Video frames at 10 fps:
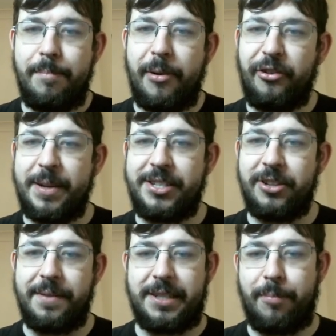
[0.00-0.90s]
bishop is
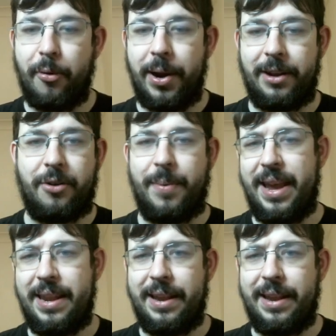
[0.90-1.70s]
sort of supporting the queen,